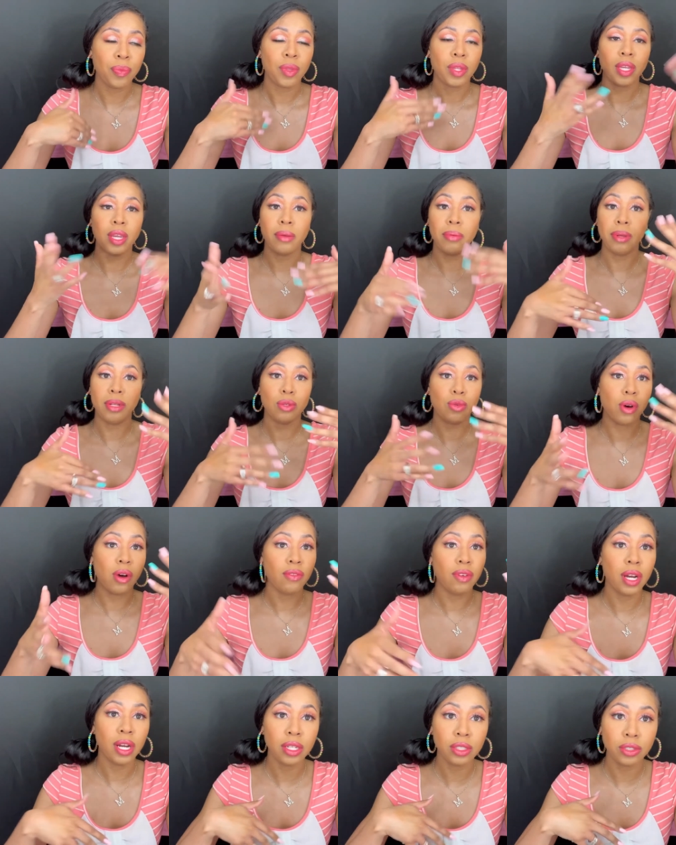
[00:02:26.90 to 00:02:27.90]
it could be
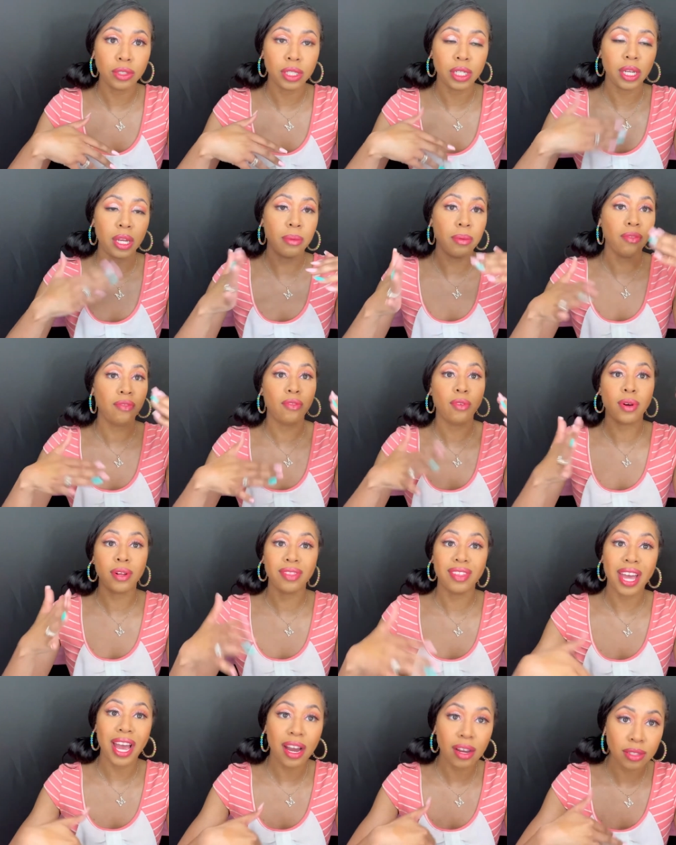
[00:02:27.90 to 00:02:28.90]
1,200, it could be
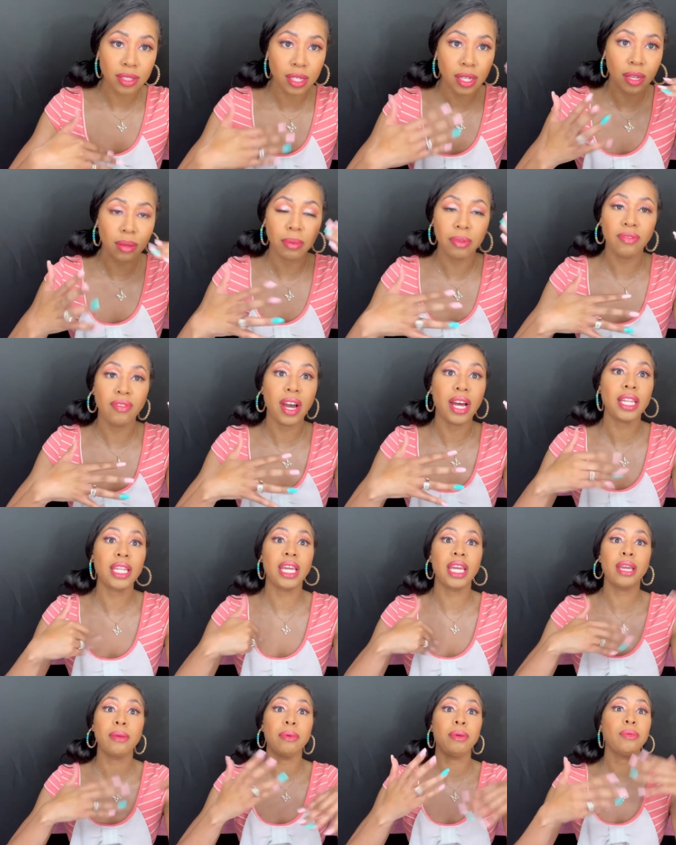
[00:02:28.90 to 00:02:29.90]
4,000, it could be 5,
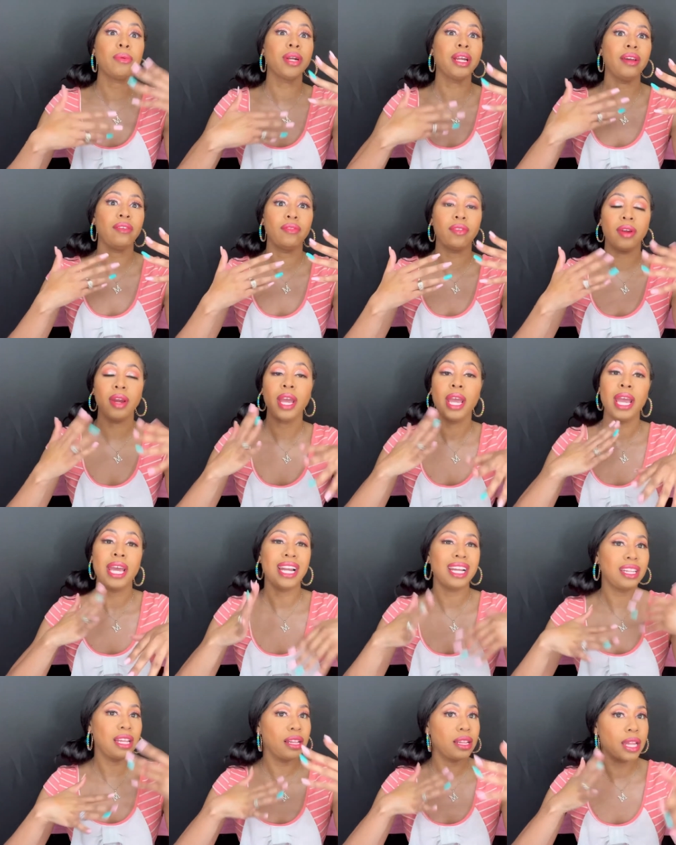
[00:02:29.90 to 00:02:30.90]
it could be whatever. And
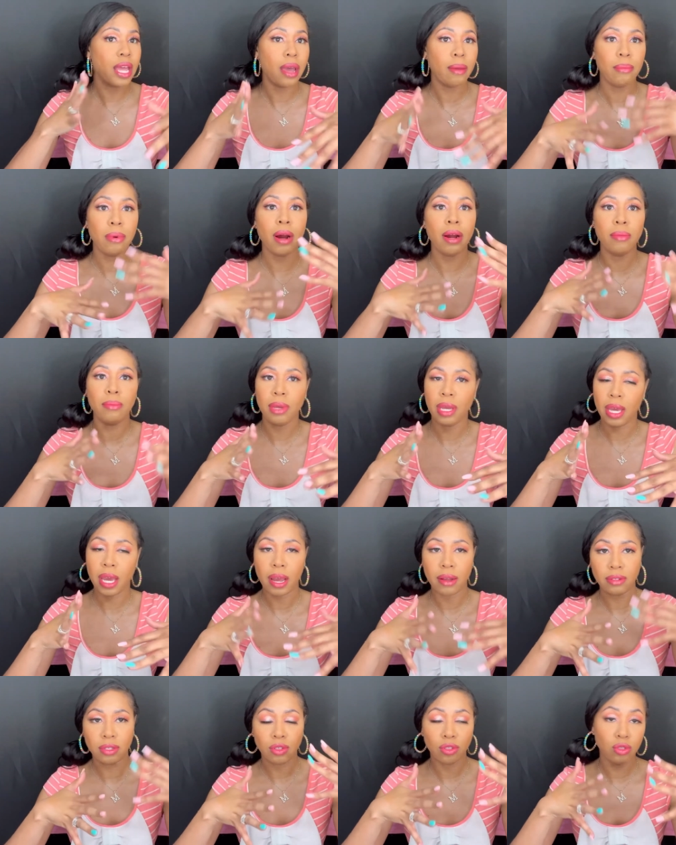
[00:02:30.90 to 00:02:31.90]
I think that part may
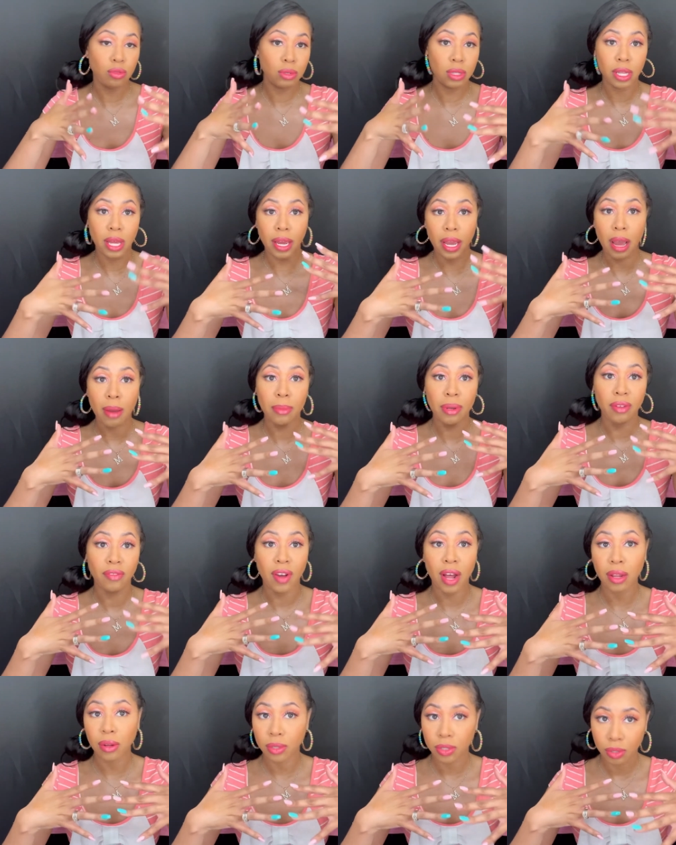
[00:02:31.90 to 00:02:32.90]
have to do with like how many
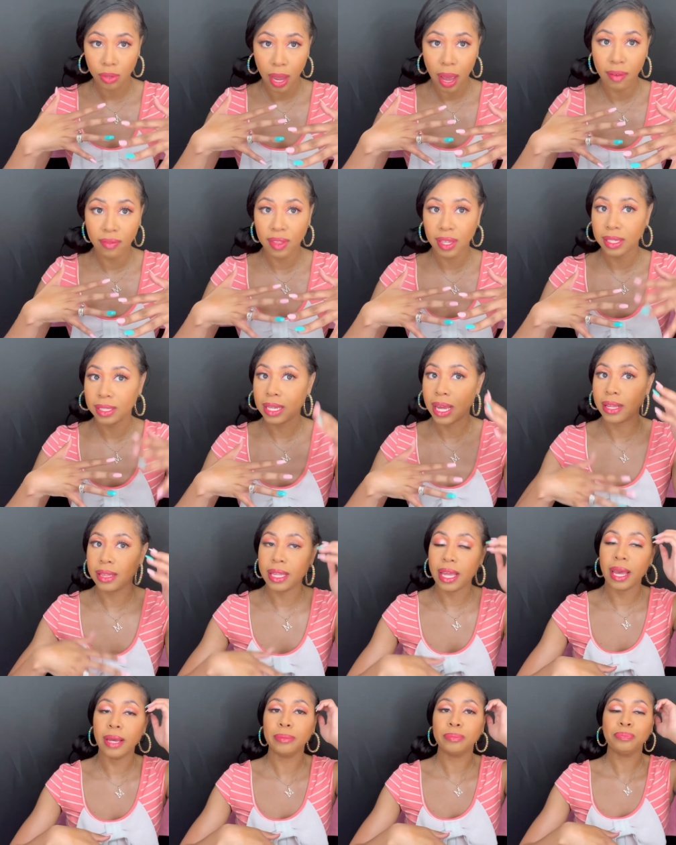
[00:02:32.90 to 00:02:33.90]
followers you have, things like
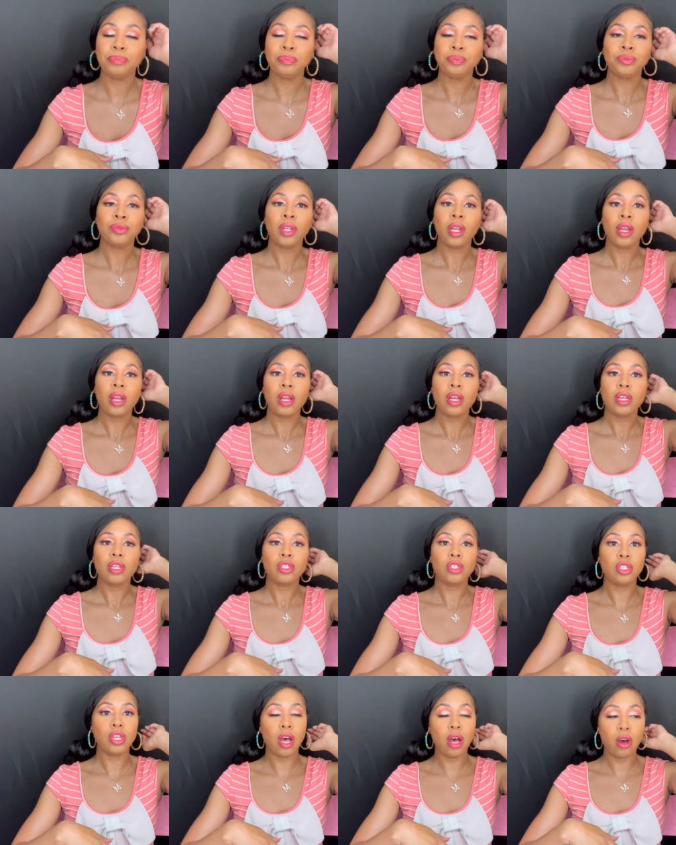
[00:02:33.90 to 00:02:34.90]
that.
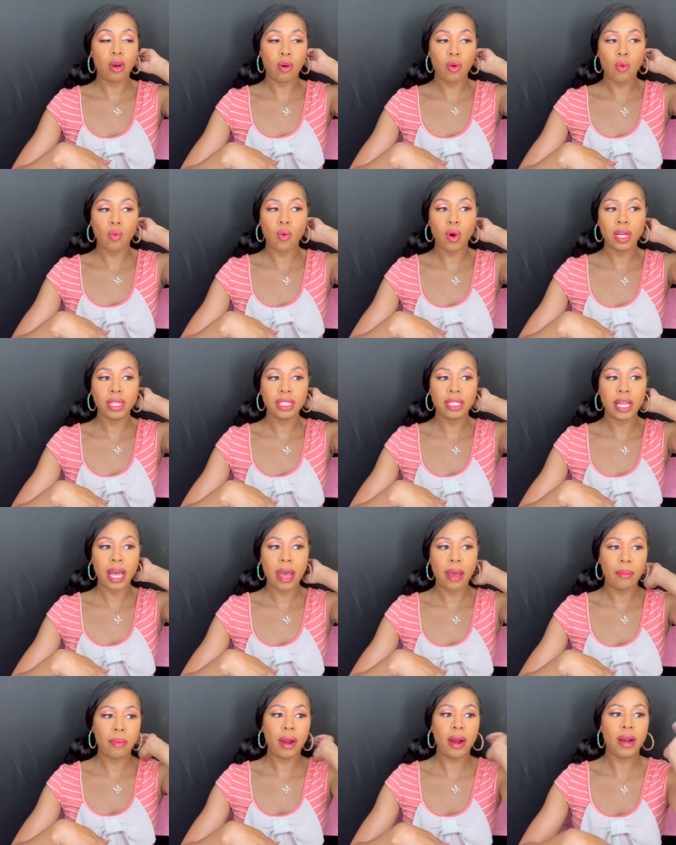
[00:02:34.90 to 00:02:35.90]
So once
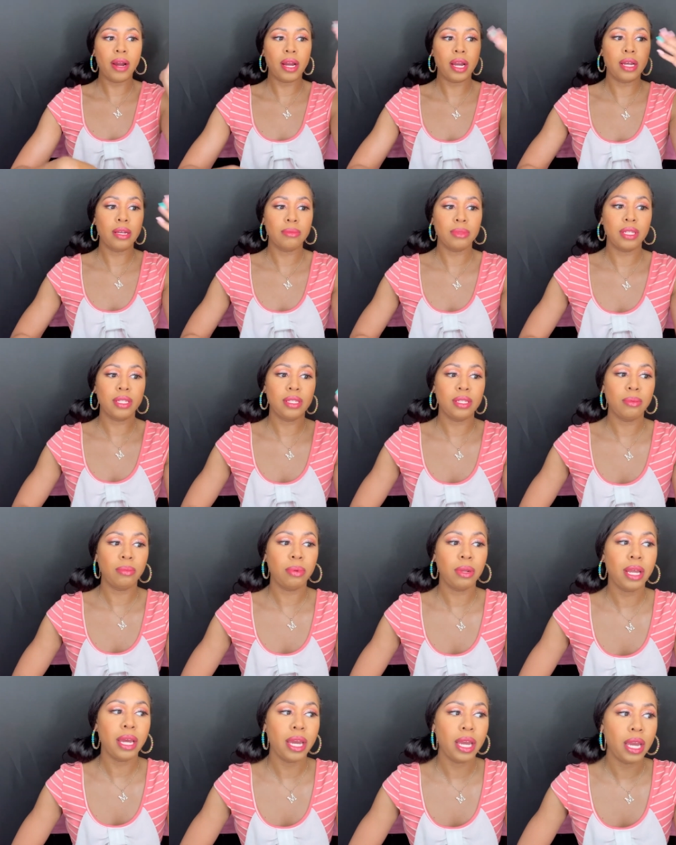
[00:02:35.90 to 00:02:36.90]
that part comes into
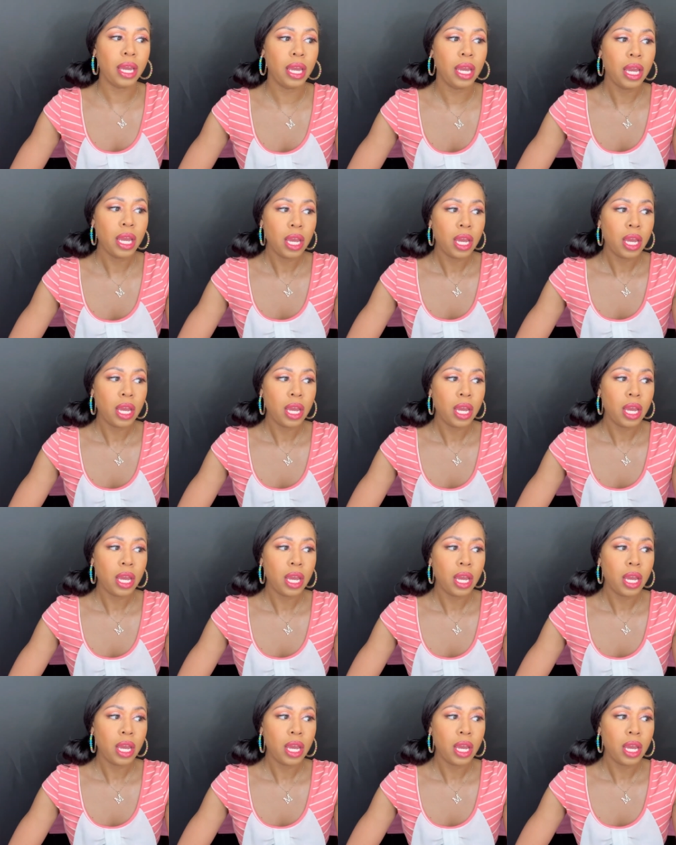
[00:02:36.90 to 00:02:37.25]
play,